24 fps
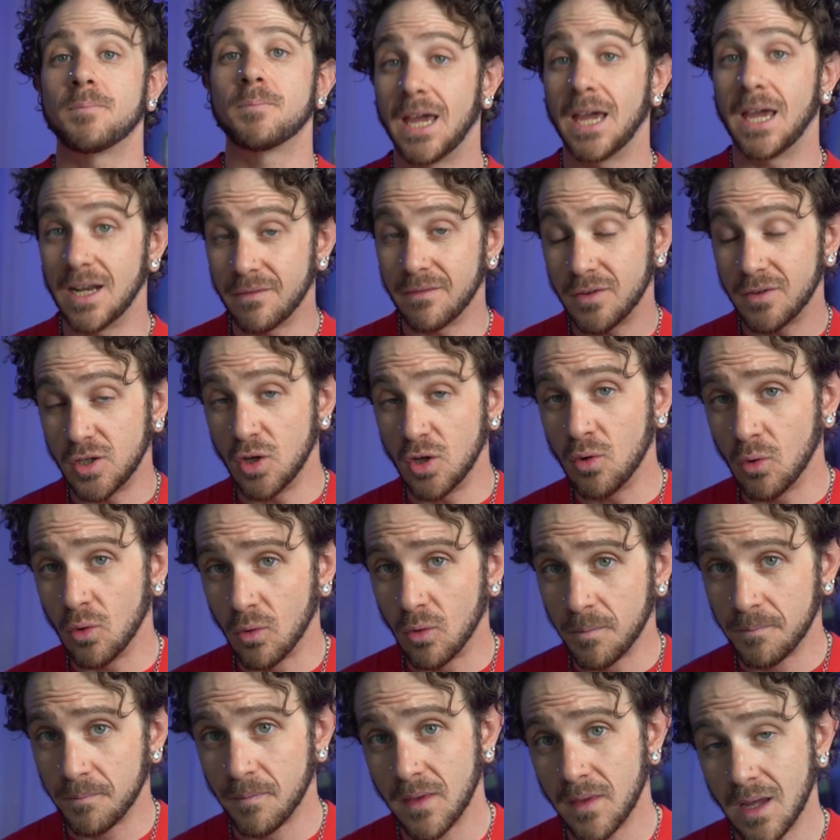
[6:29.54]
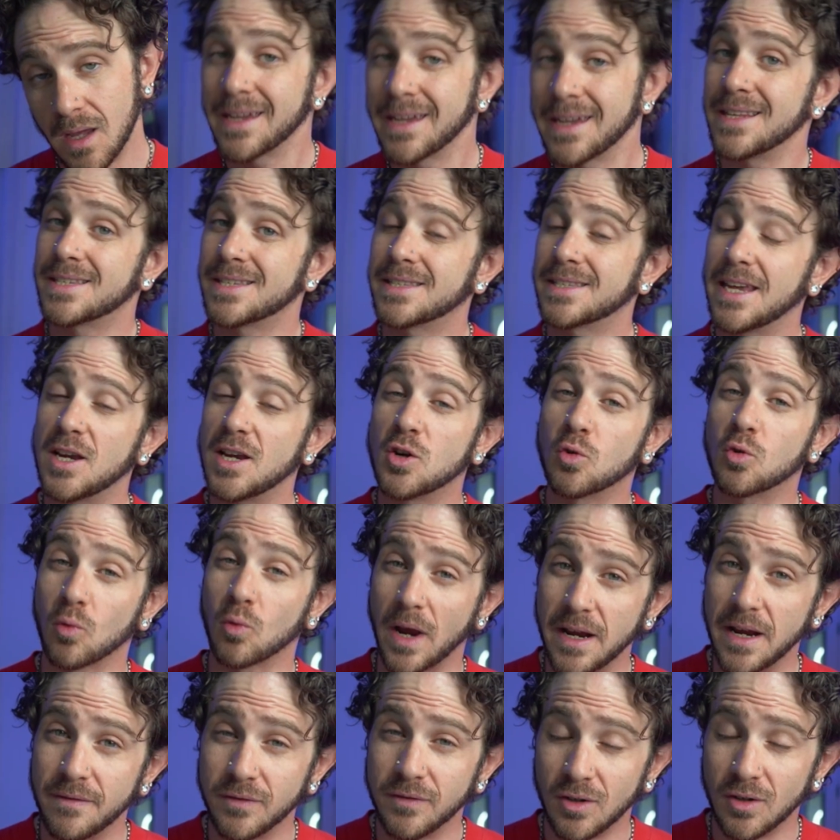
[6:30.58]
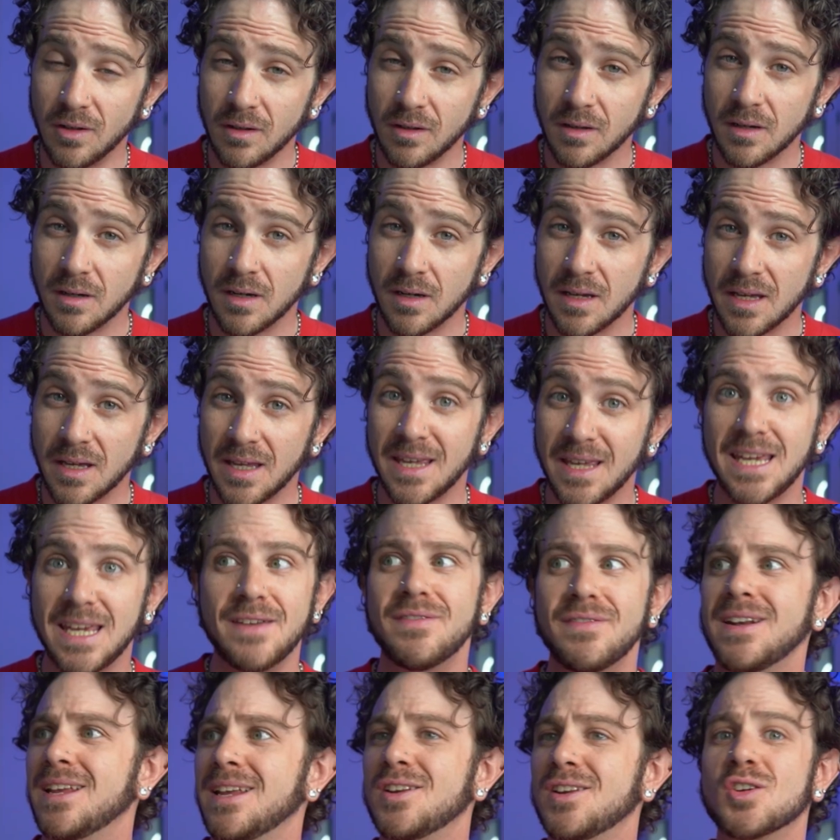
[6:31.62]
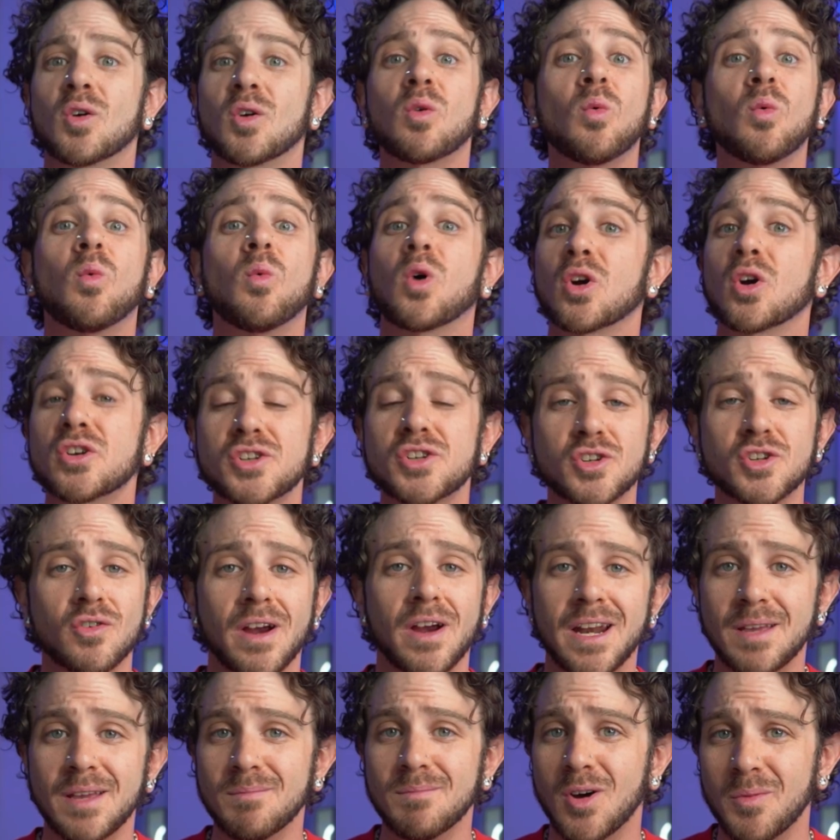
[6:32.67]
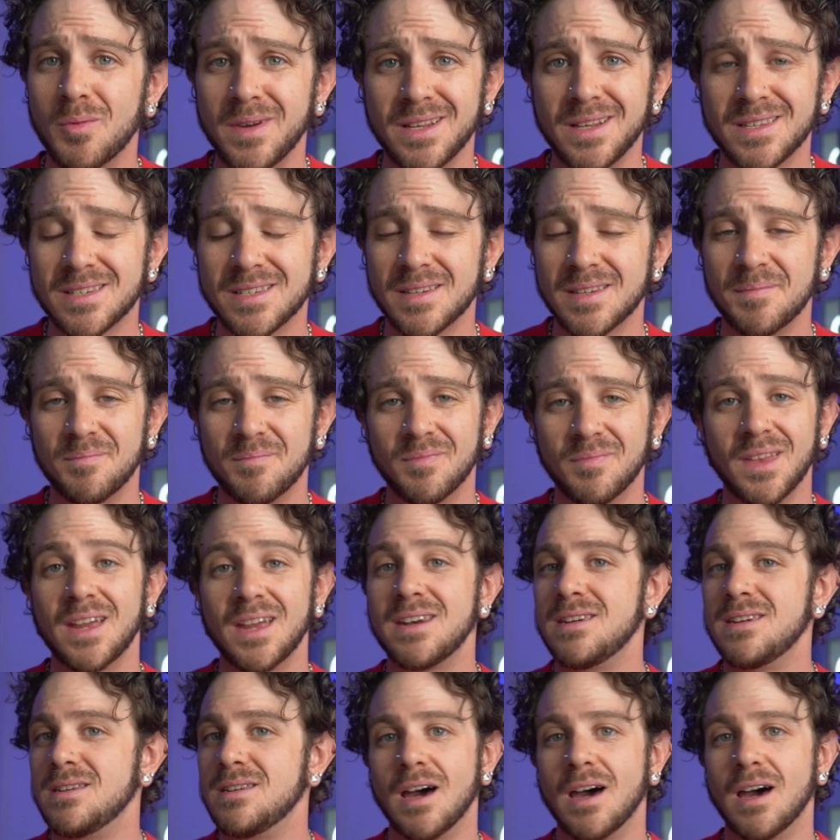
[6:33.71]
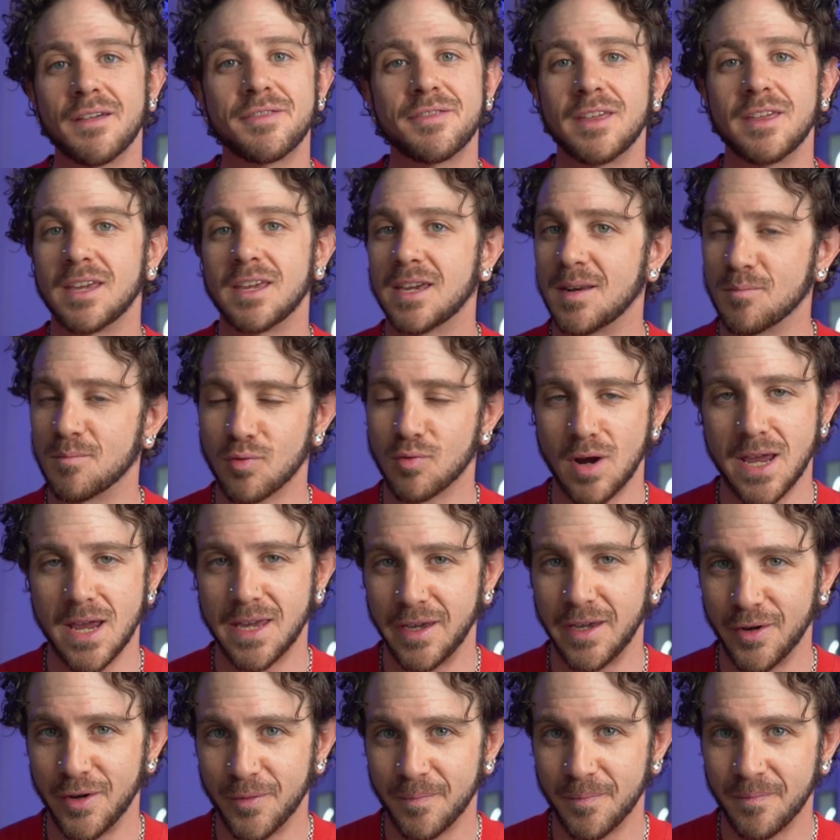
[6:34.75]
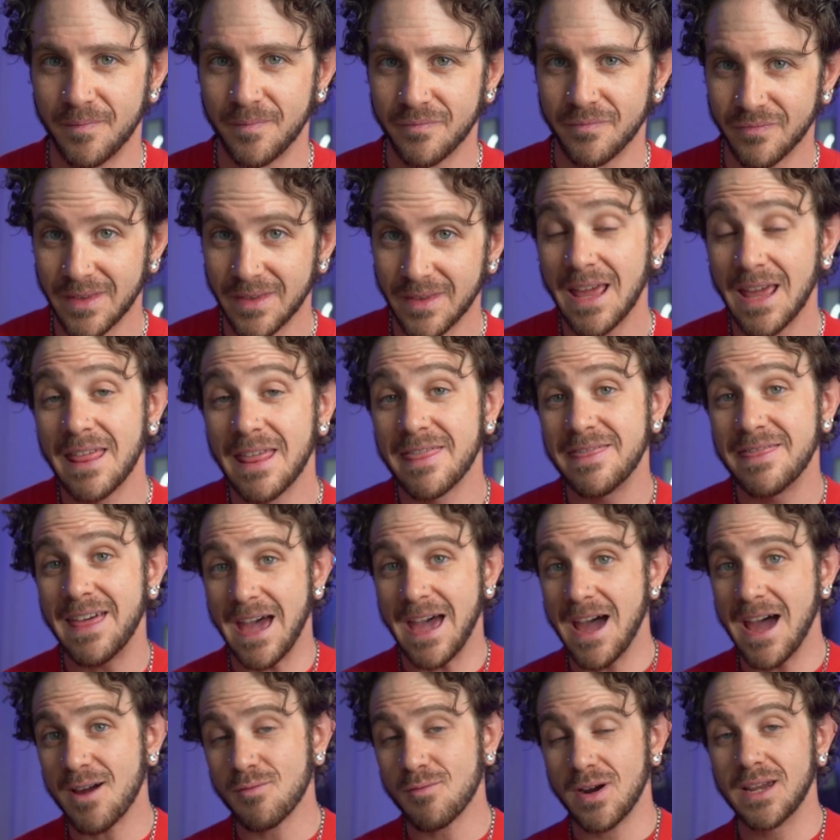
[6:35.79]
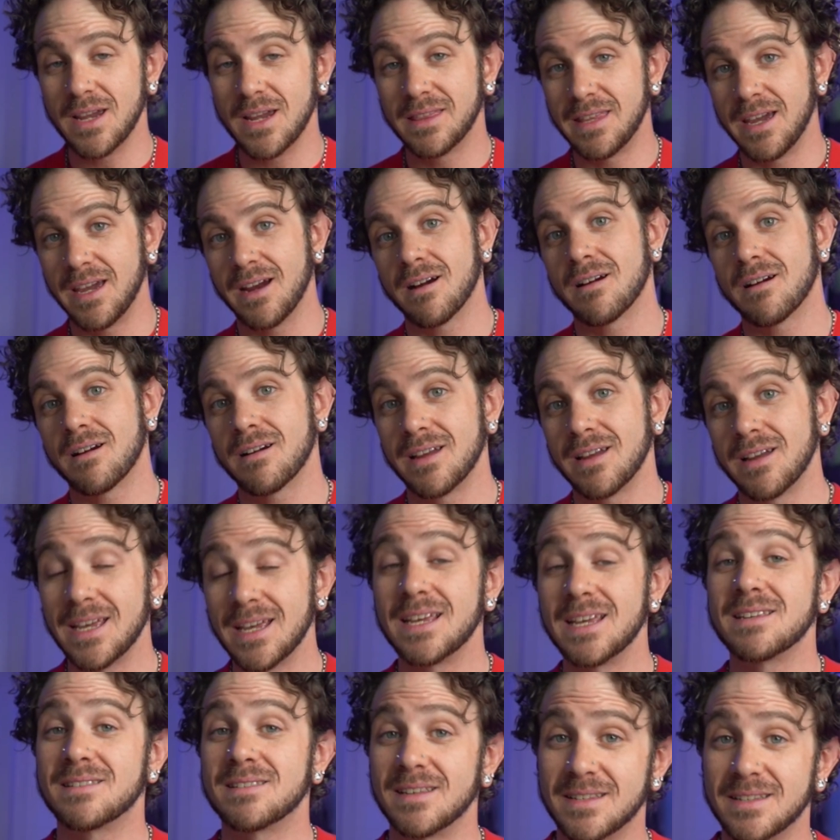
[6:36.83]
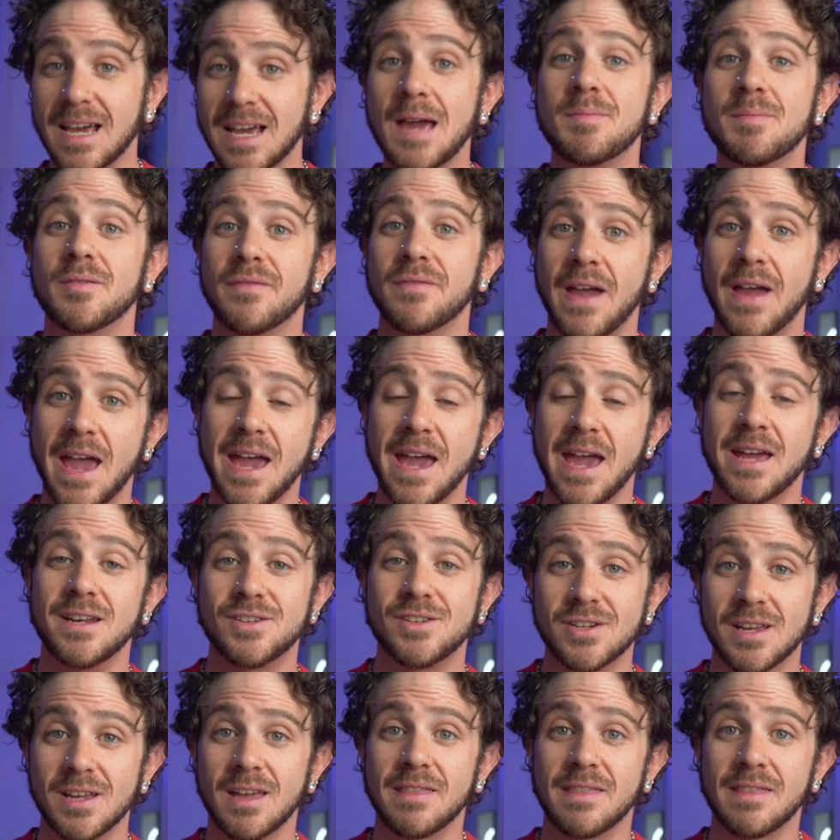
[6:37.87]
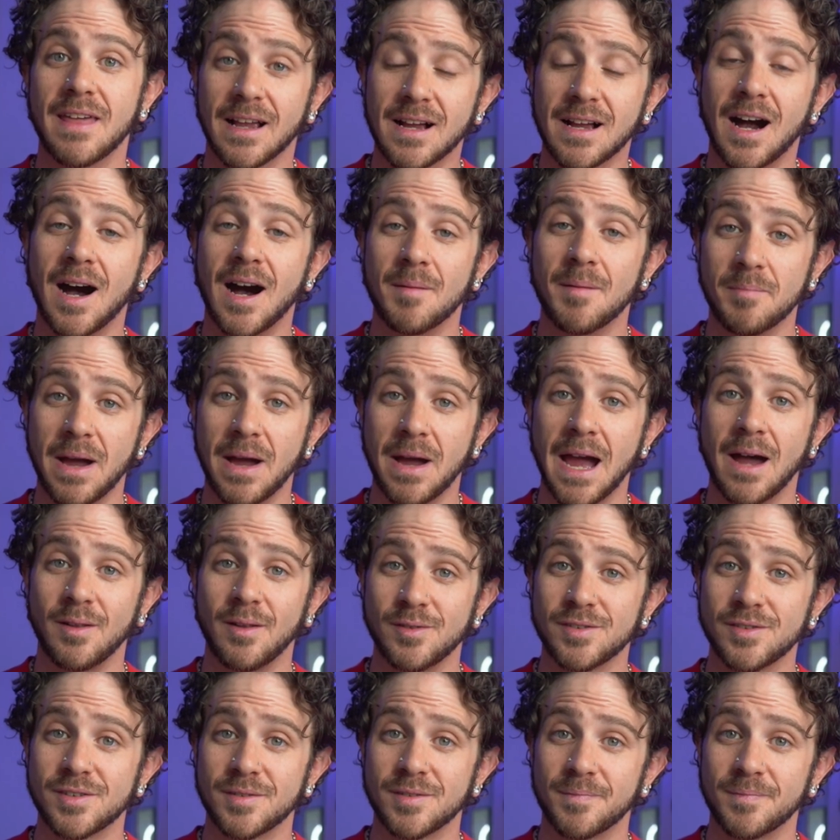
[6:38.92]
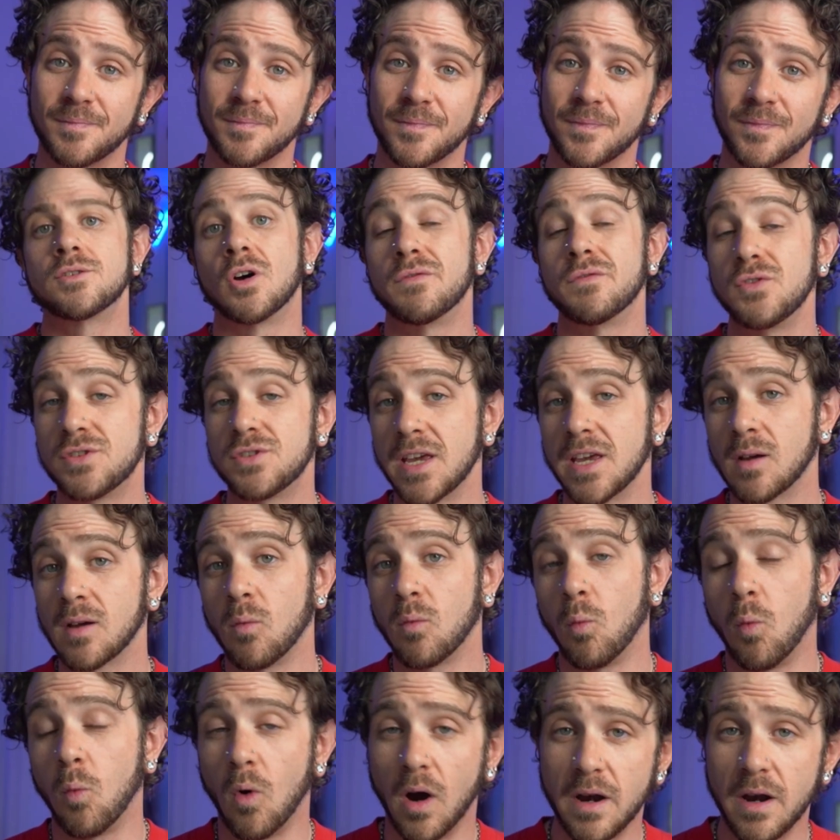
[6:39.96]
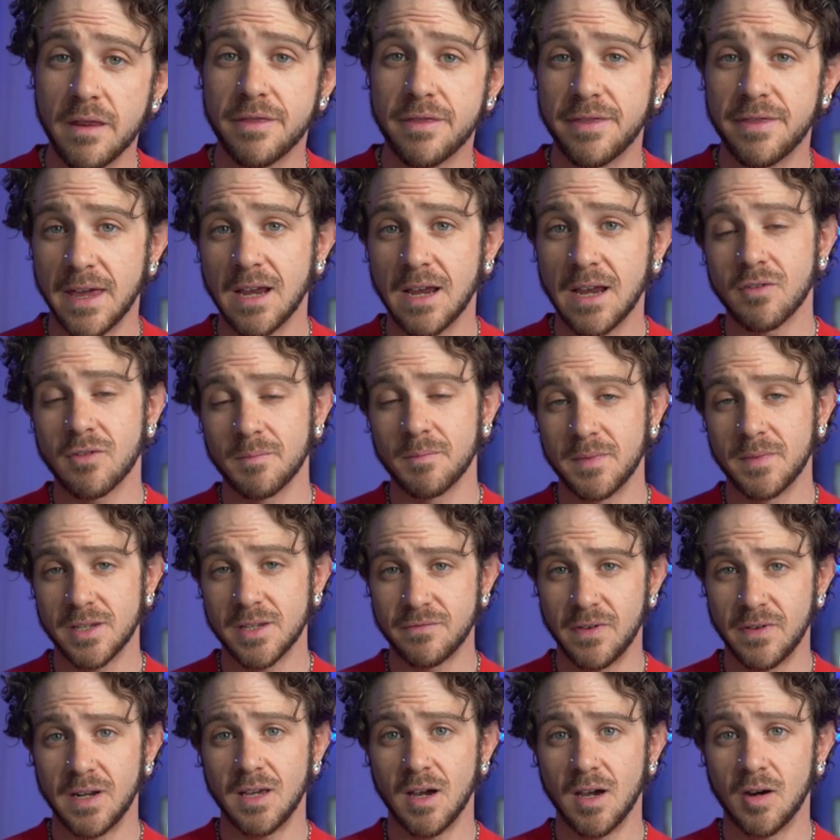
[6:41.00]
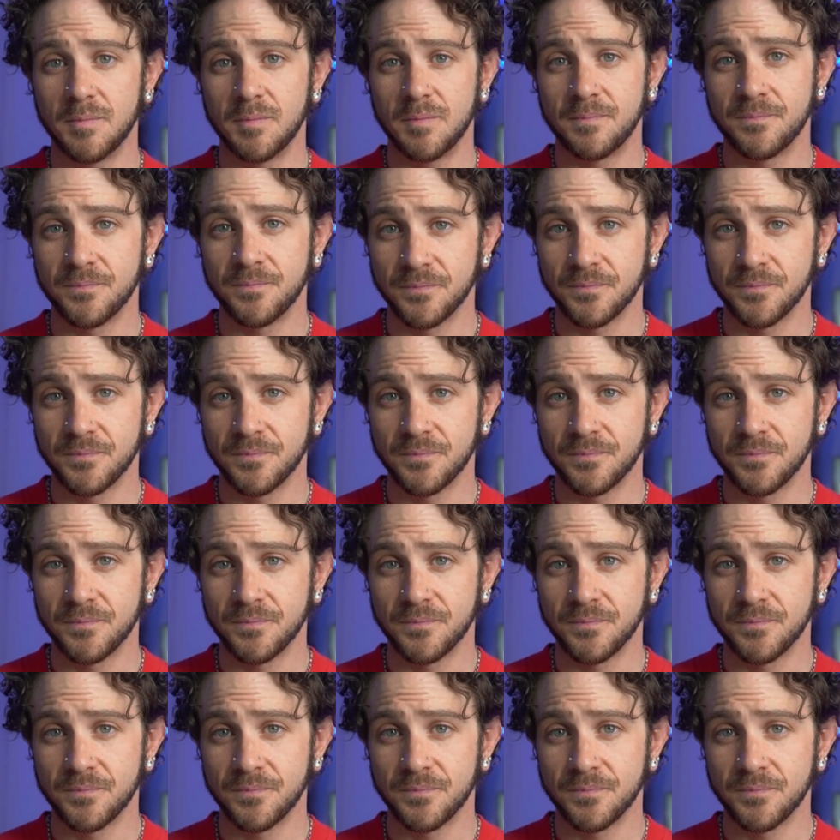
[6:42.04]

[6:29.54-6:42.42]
And if you can stay grateful, even in your worst trading moments, nothing can break you. That right there is the type of edge that compounds. So if you take one thing from this video,